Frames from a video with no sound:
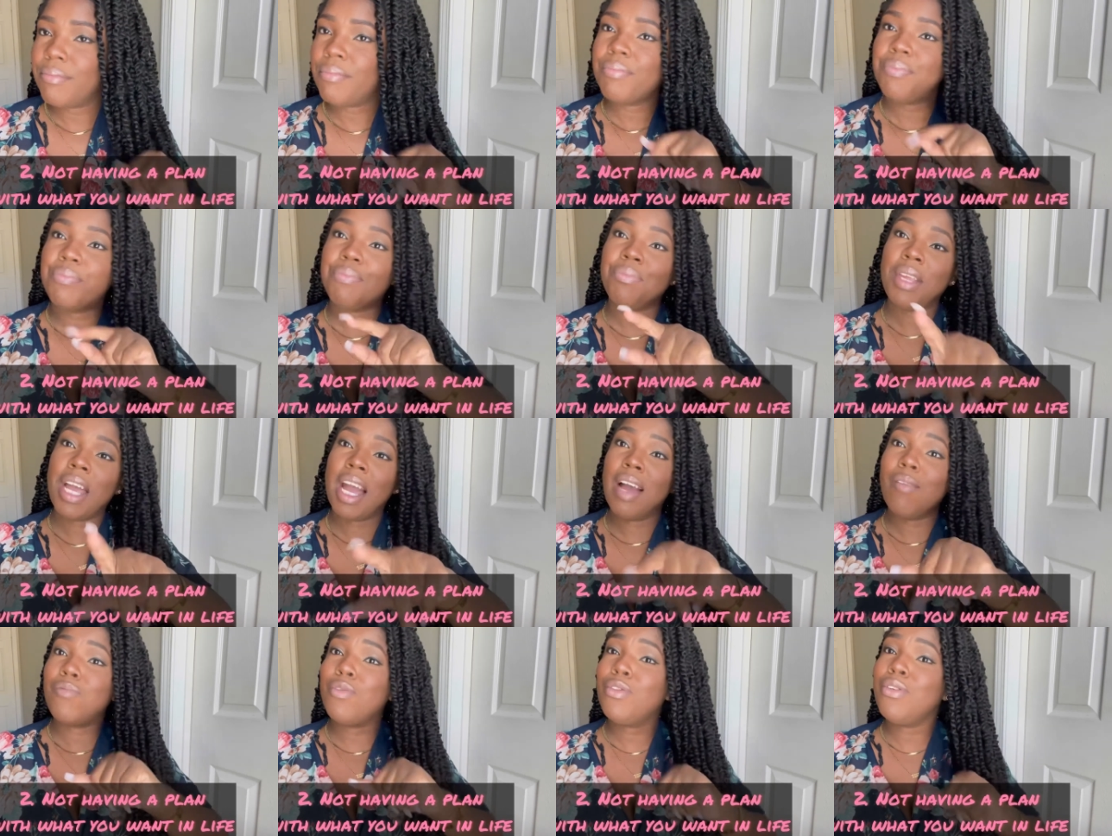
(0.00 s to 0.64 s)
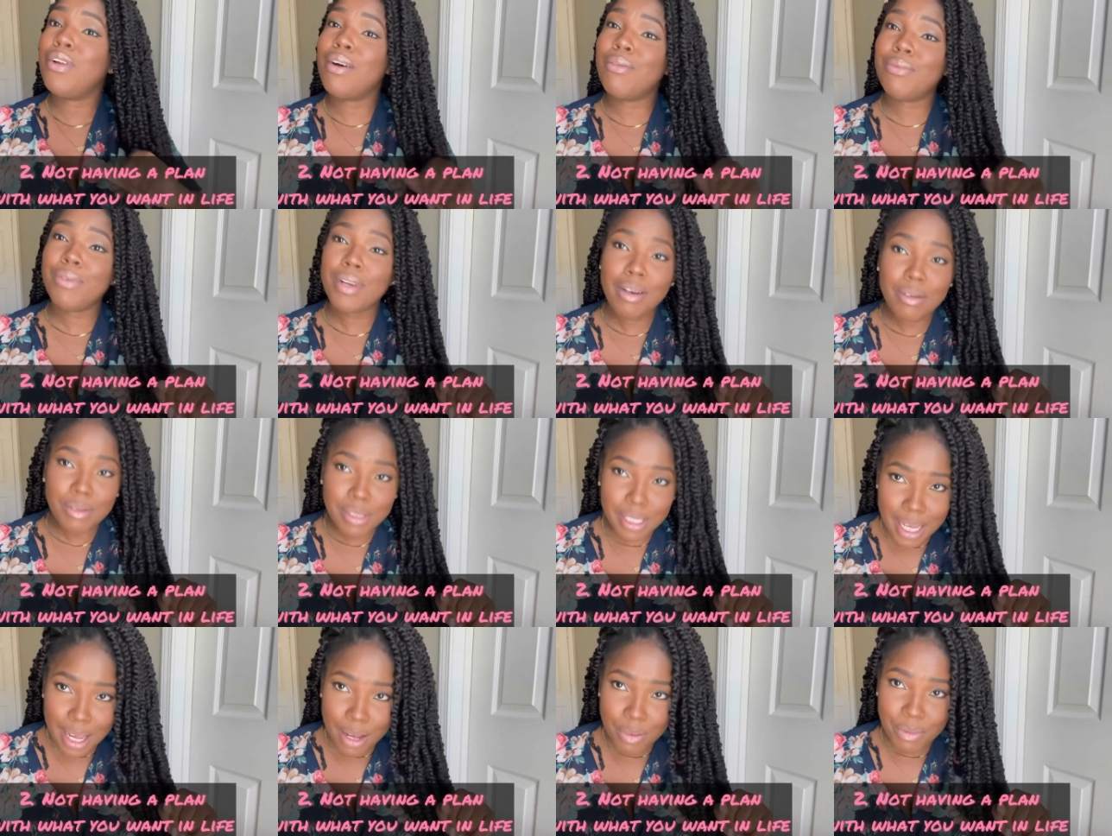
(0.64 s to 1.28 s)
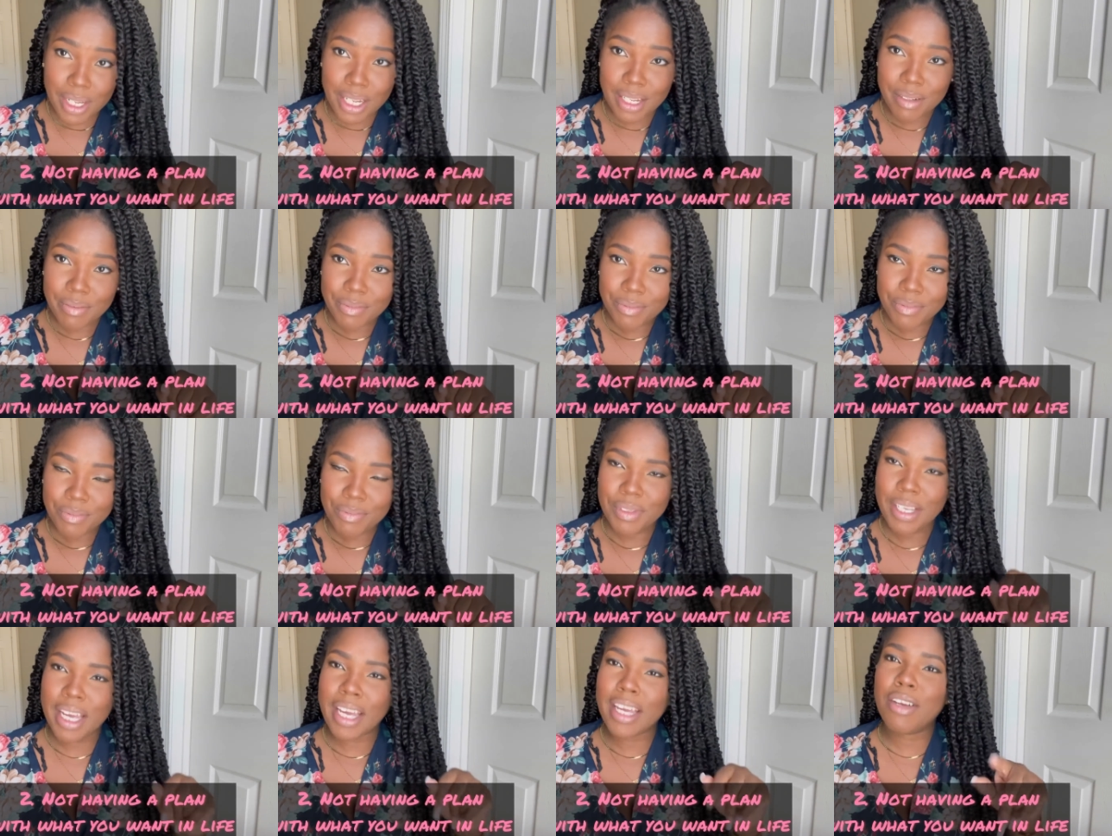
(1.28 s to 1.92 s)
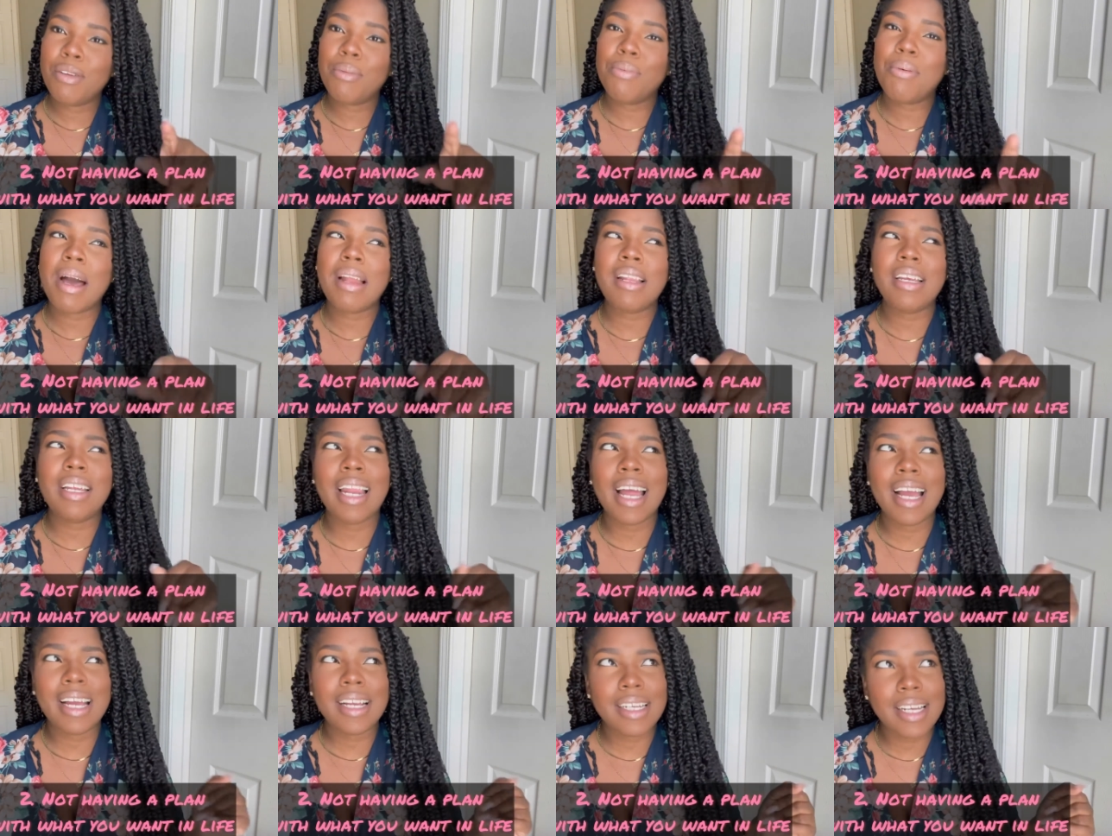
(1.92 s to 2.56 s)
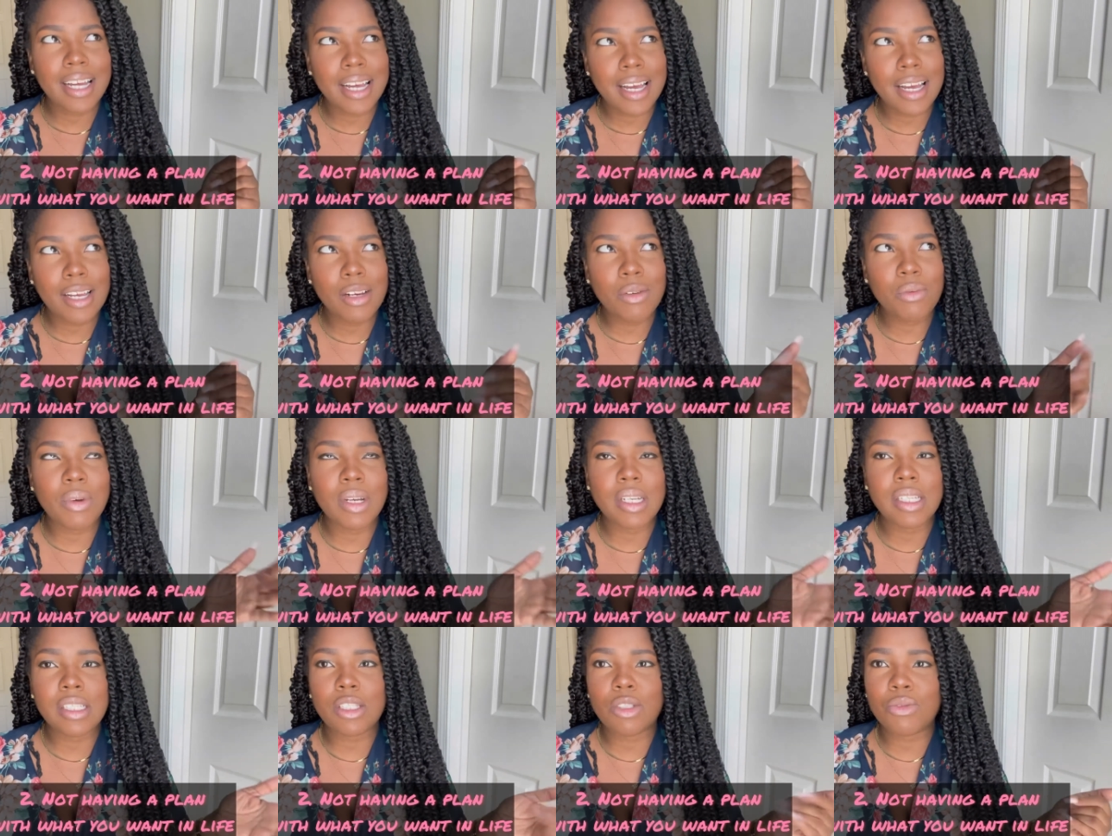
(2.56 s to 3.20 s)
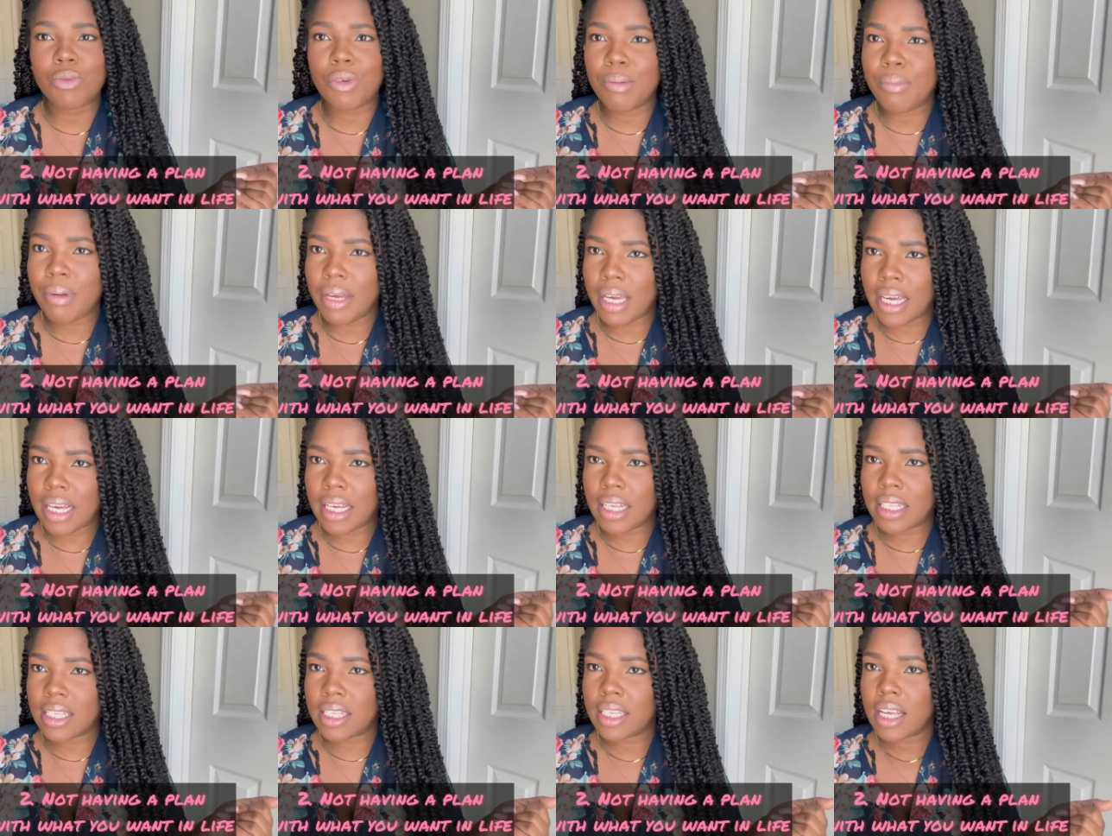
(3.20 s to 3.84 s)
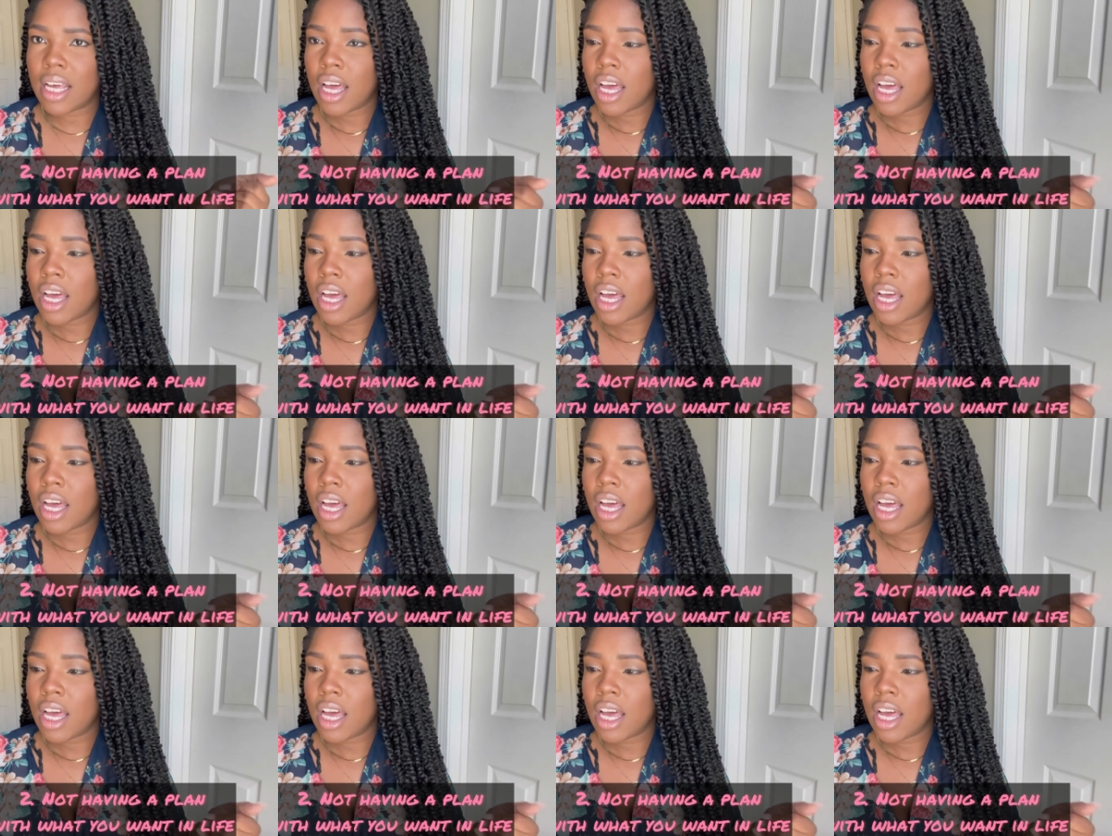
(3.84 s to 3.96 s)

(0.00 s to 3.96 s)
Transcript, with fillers: Now, if you don't know Tony, and you're probably like, Don, what is three B's?